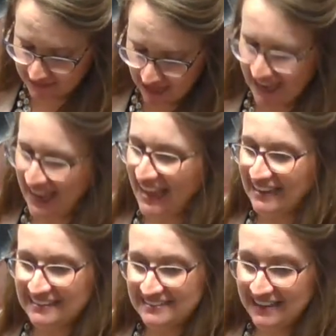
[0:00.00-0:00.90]
I
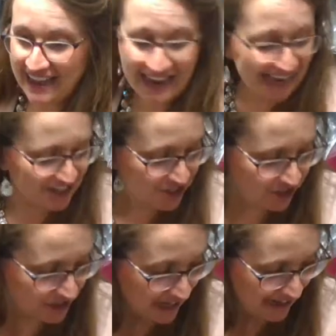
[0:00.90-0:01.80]
hate
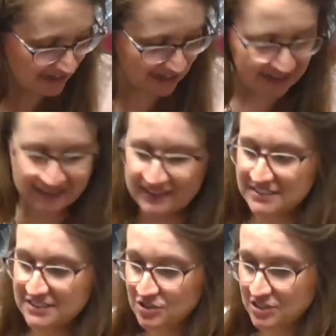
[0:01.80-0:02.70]
sugar candy
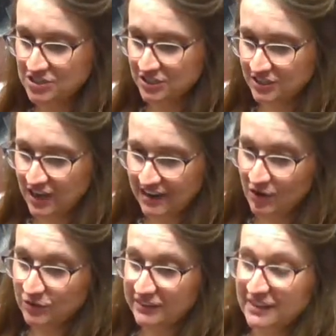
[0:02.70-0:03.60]
that's straight sugar. I
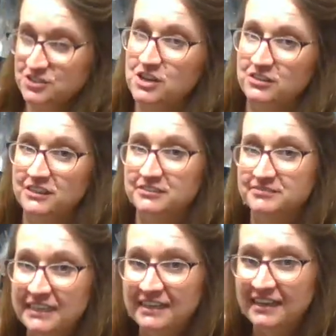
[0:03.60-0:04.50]
only like chocolate.
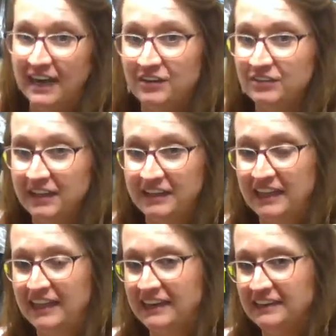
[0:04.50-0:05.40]
I don't like
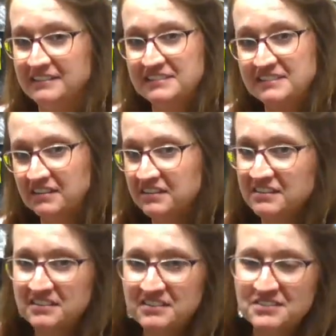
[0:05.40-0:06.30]
any
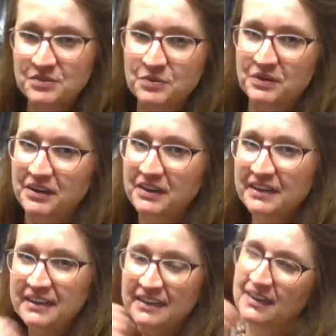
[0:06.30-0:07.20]
suckers or
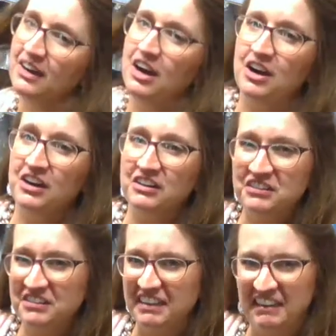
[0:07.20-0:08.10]

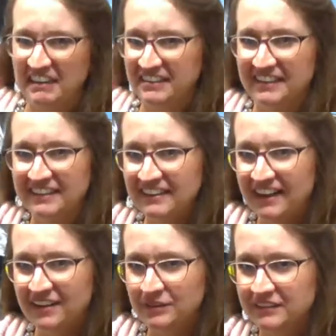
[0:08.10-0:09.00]
hard anything.
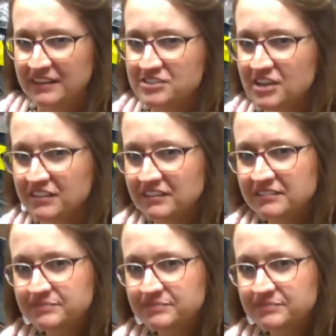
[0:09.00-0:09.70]
I only like chocolate.